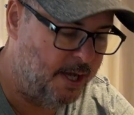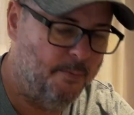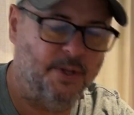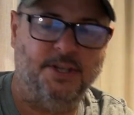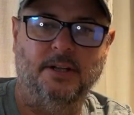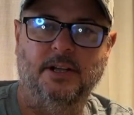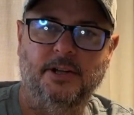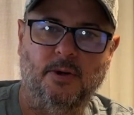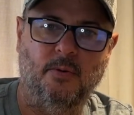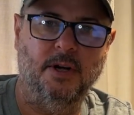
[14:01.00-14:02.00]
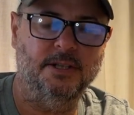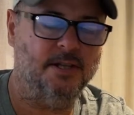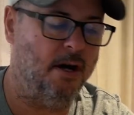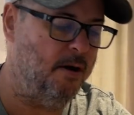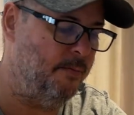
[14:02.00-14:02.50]
But the little ones,
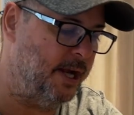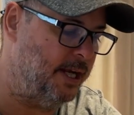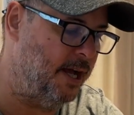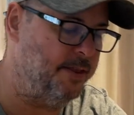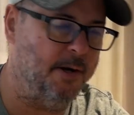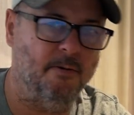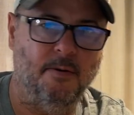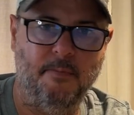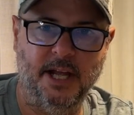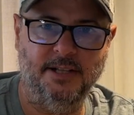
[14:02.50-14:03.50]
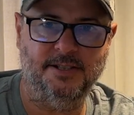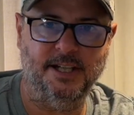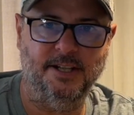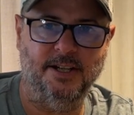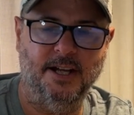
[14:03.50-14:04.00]
oh my God, they were
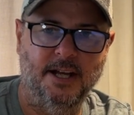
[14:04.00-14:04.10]
amazing.